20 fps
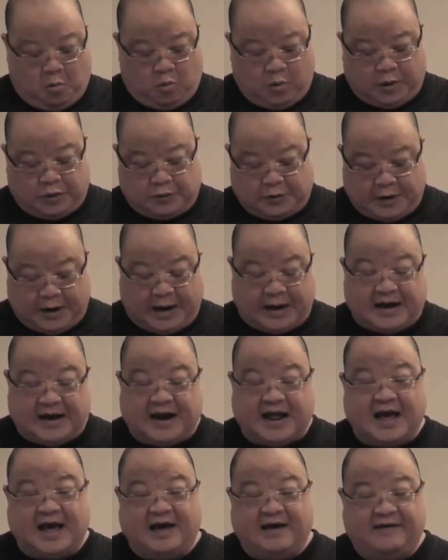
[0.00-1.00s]
whether or not
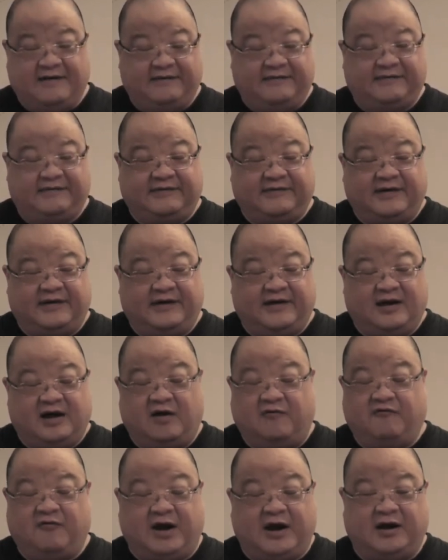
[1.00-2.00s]
it has
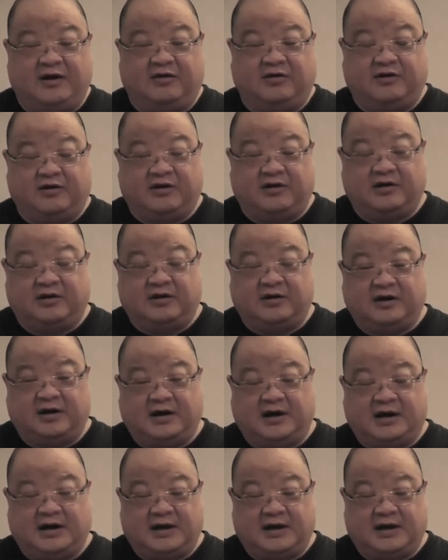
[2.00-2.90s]
a regular